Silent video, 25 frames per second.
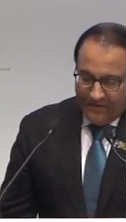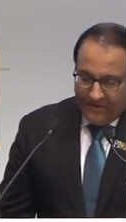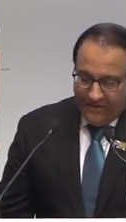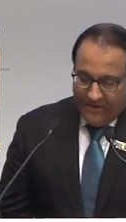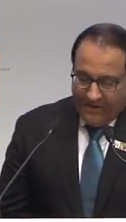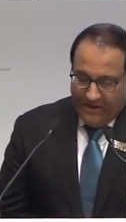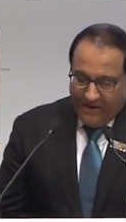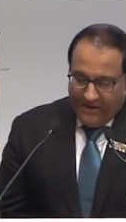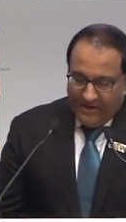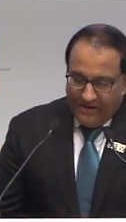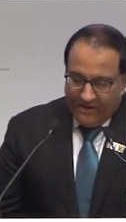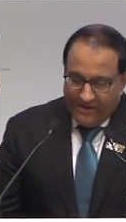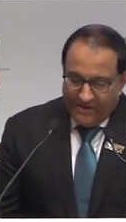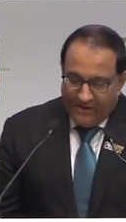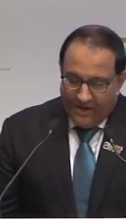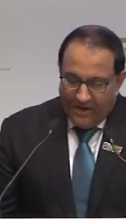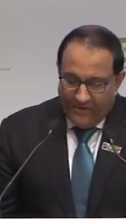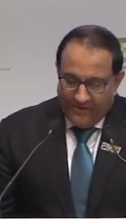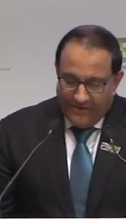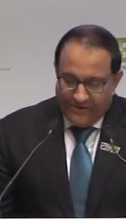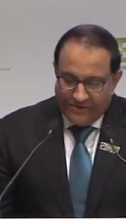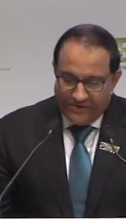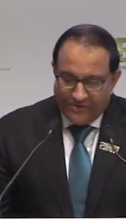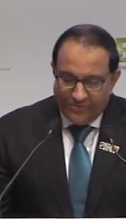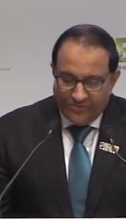and
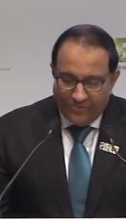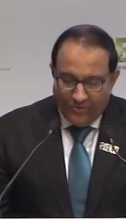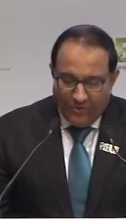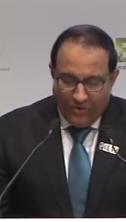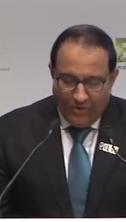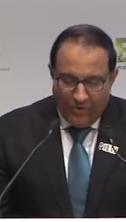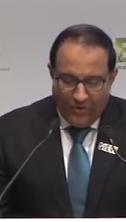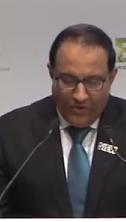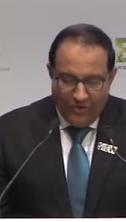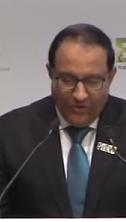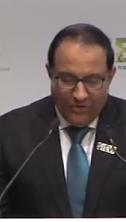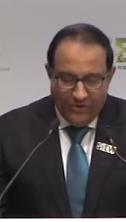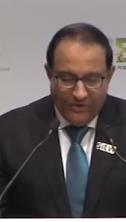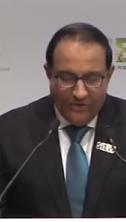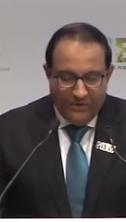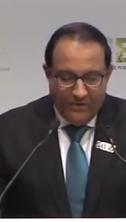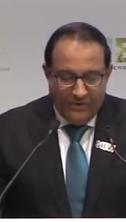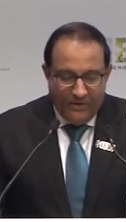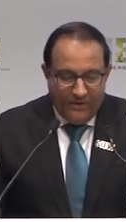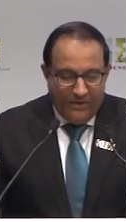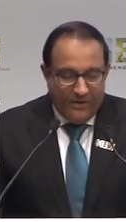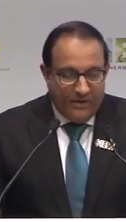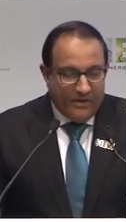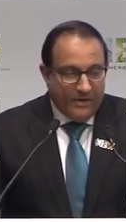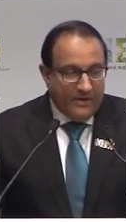encourage more
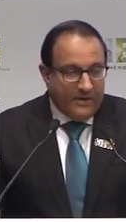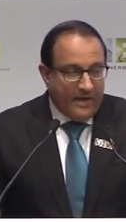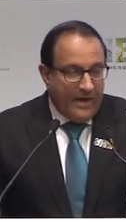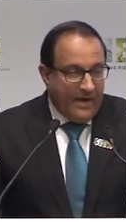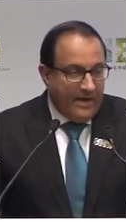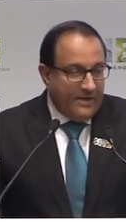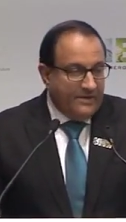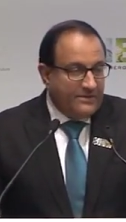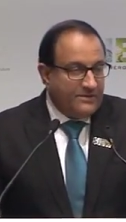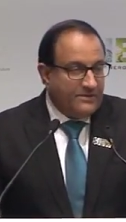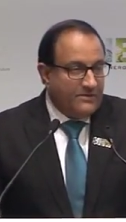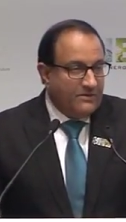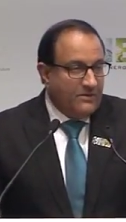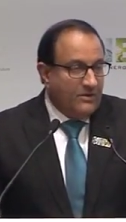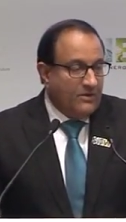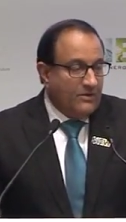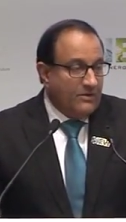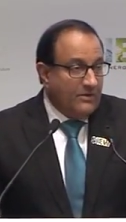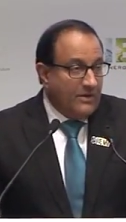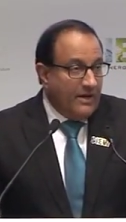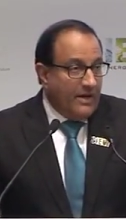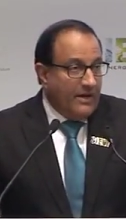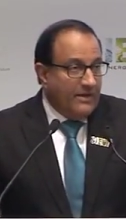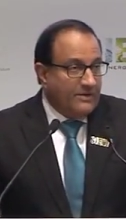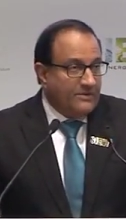
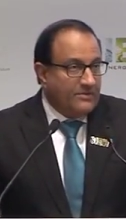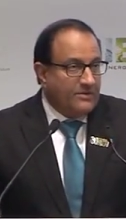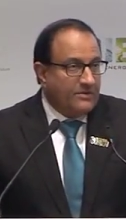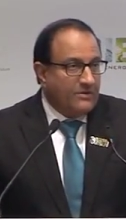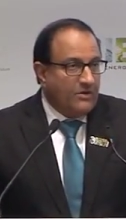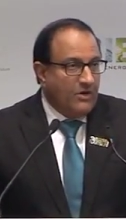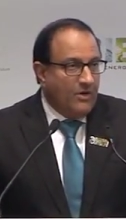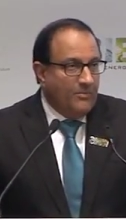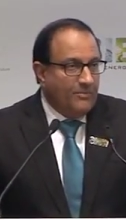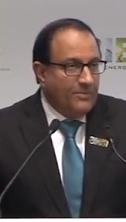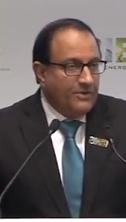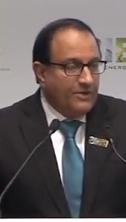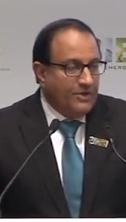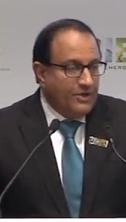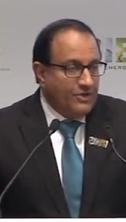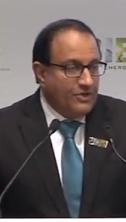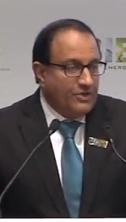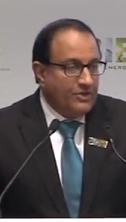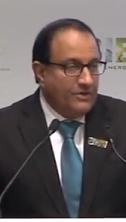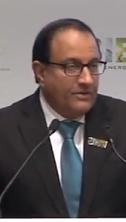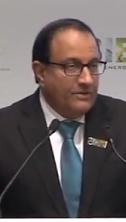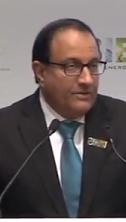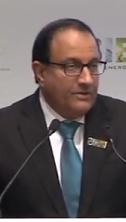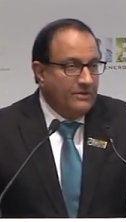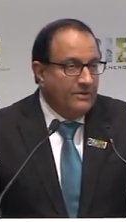gas-on-gas
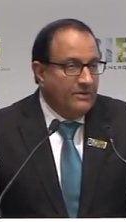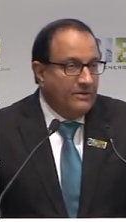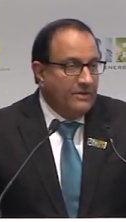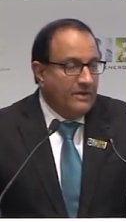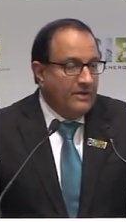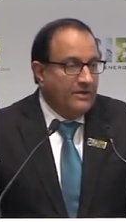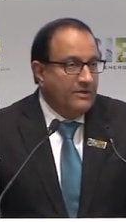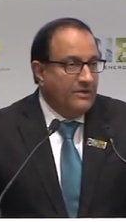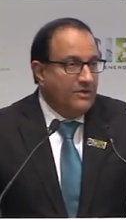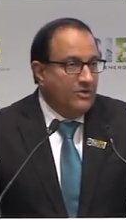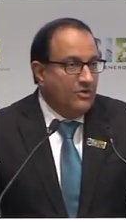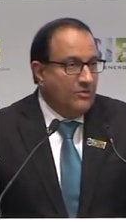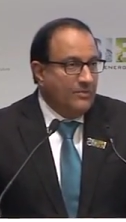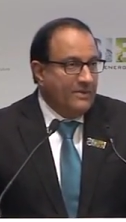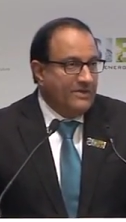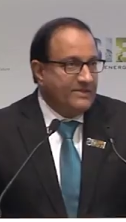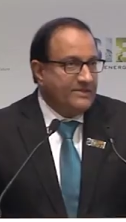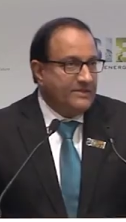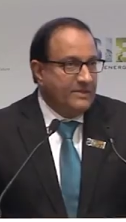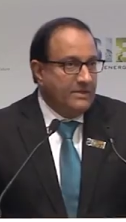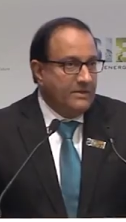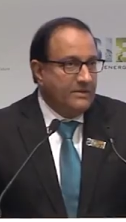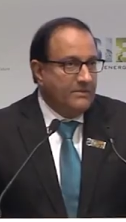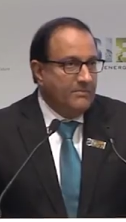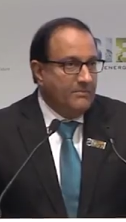competition in the
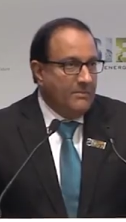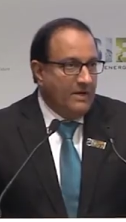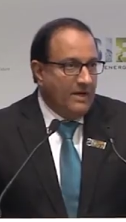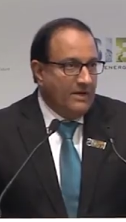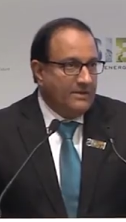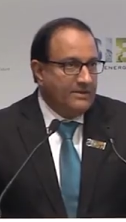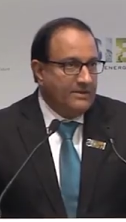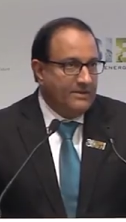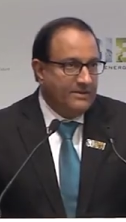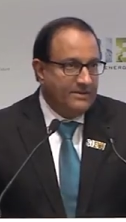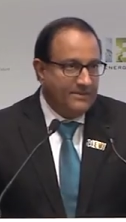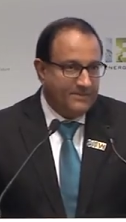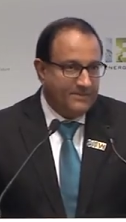domestic market.